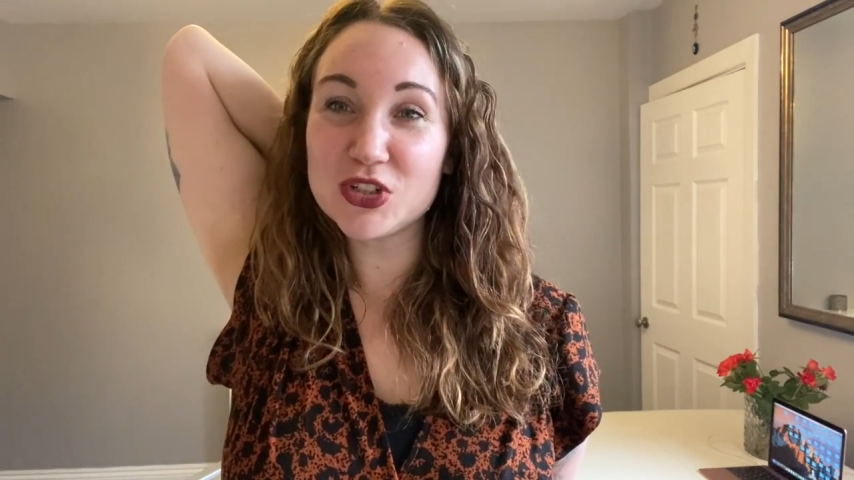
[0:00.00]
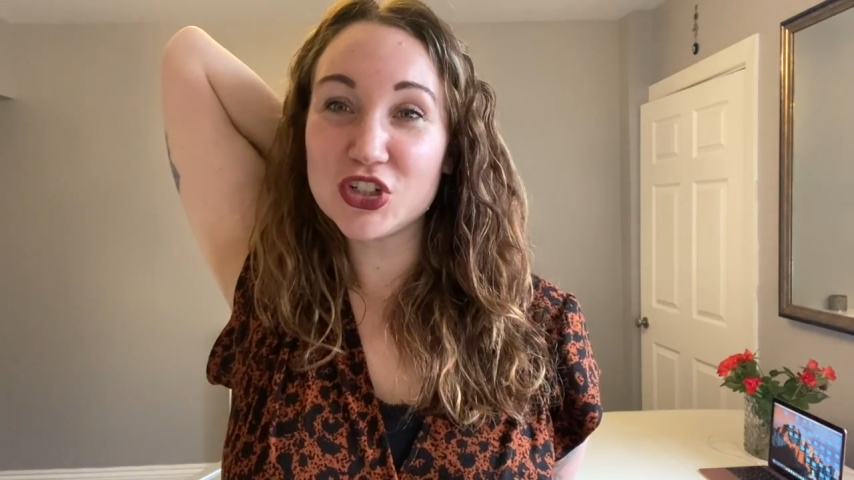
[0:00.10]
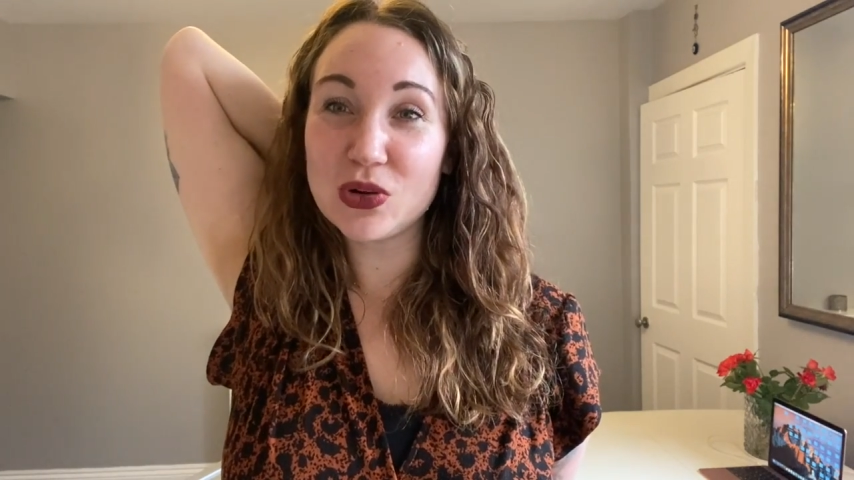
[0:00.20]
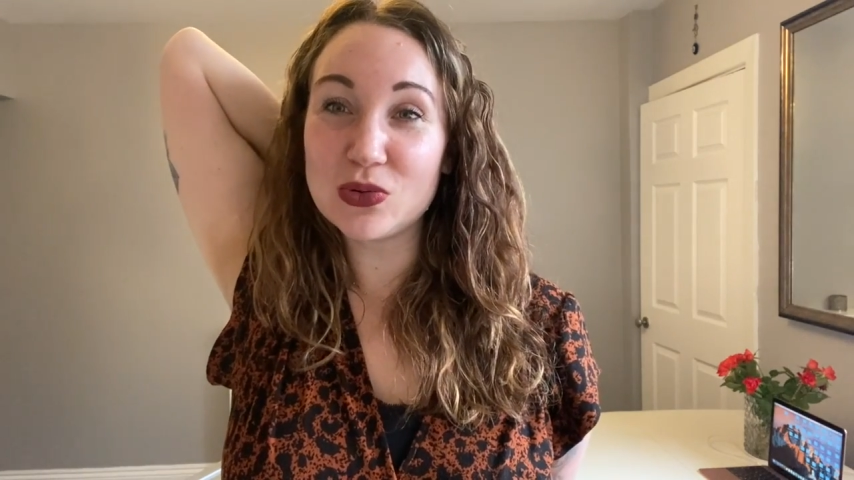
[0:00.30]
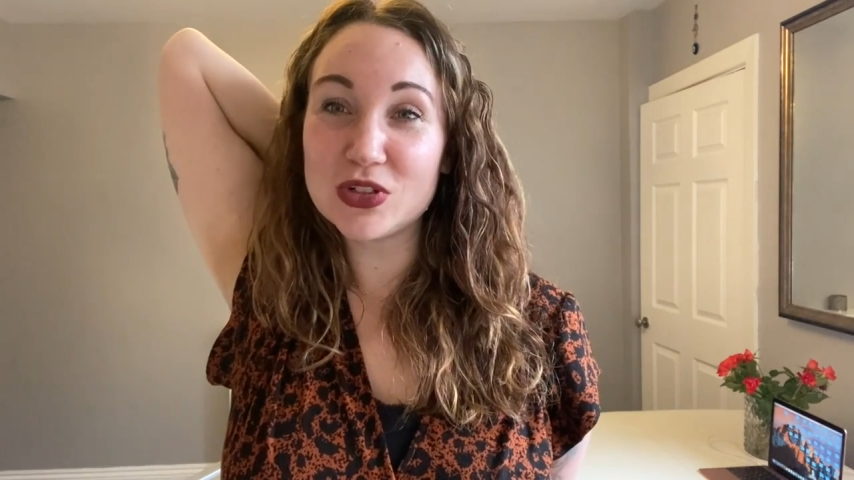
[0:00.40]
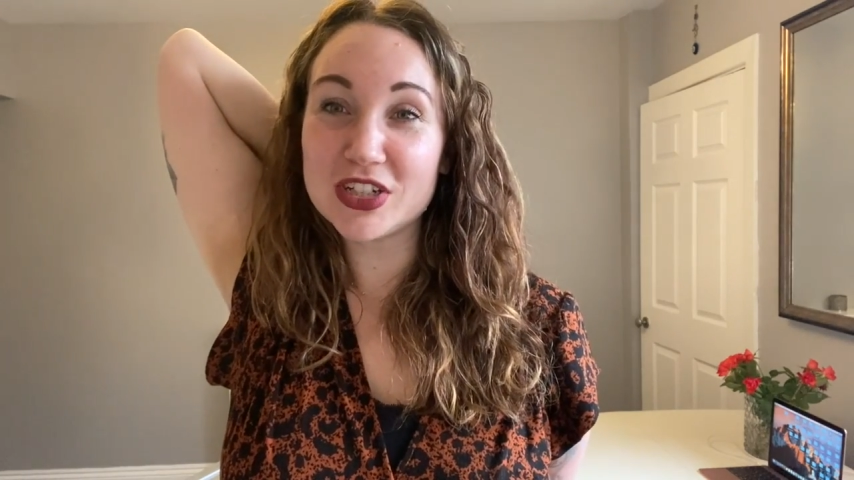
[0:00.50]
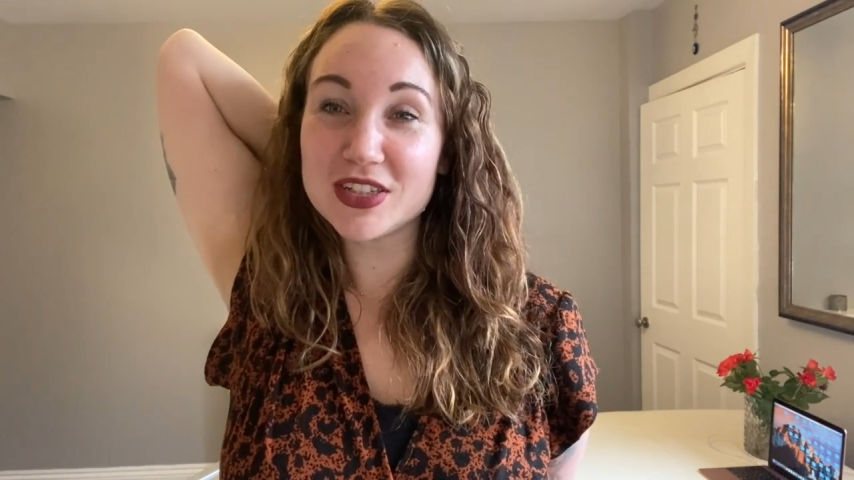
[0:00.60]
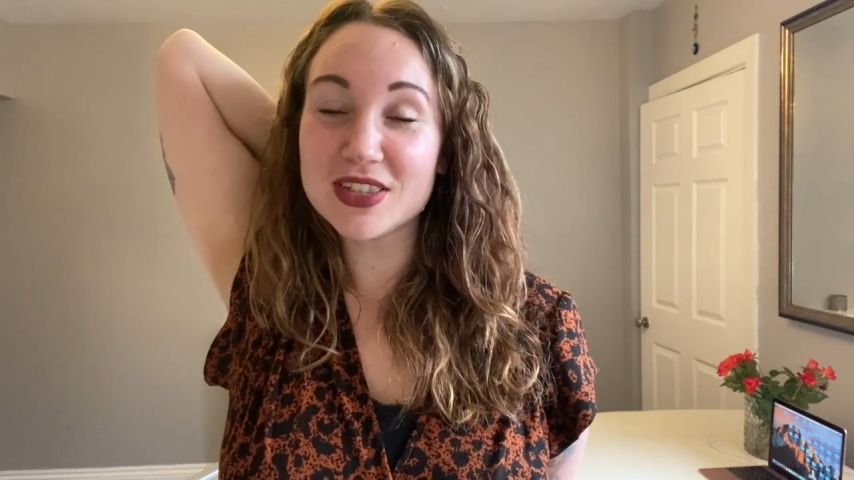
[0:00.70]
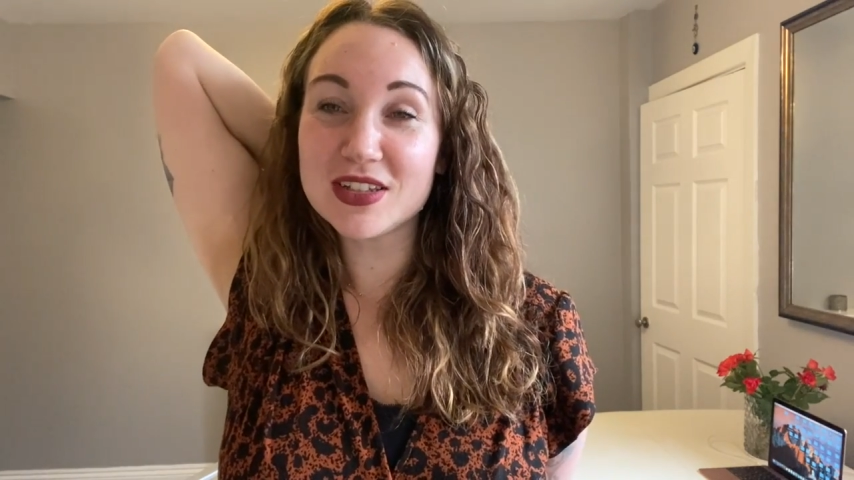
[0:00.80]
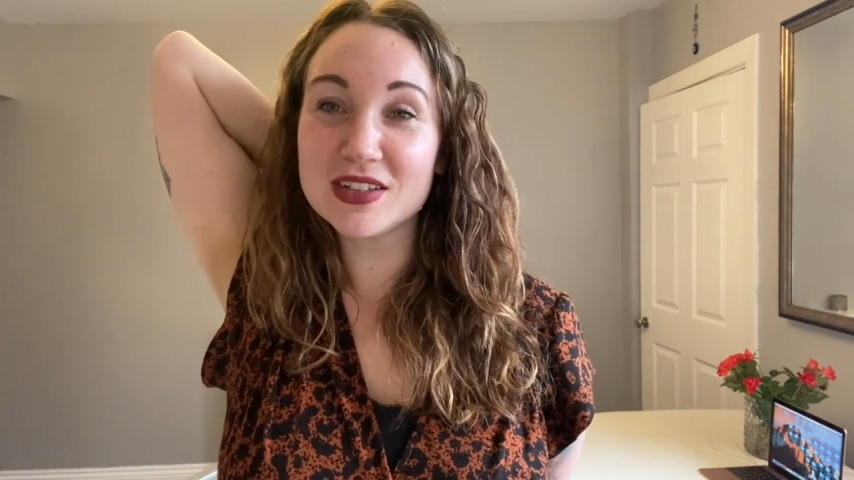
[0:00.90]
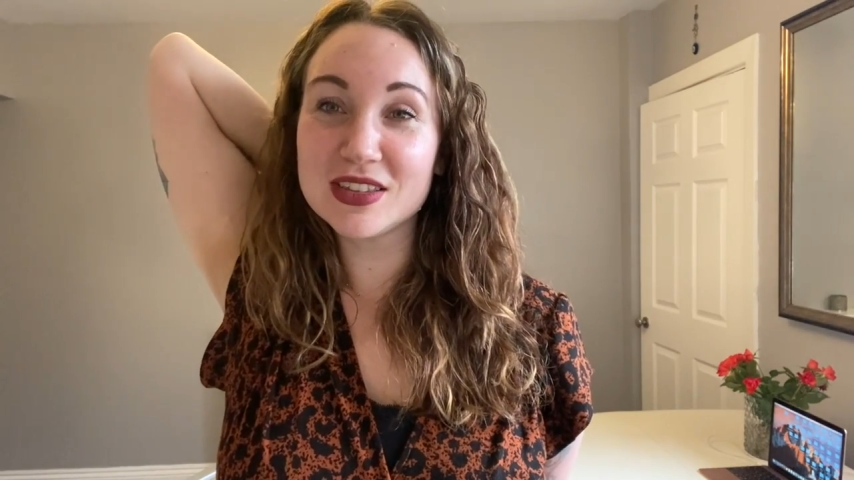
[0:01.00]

shoulders,